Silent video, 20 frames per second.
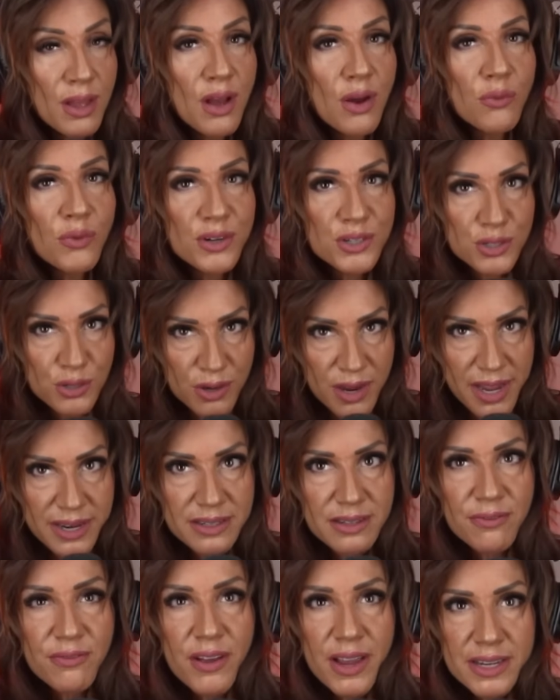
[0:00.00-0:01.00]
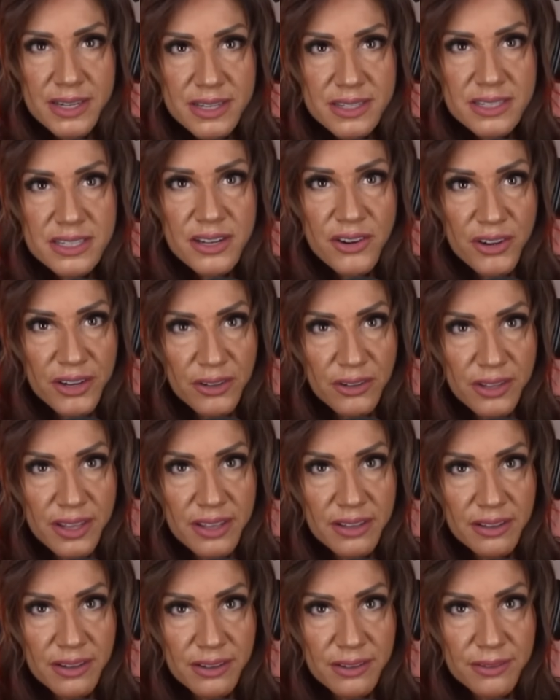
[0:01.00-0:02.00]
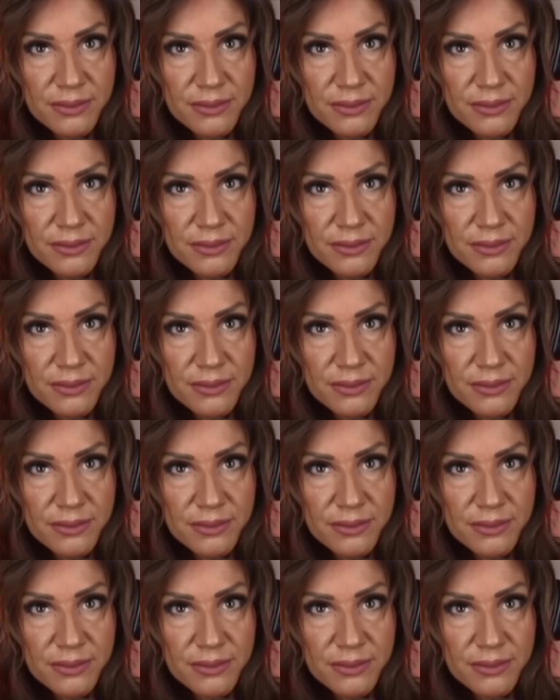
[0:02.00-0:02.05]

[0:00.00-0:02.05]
when trying to find a serial killer.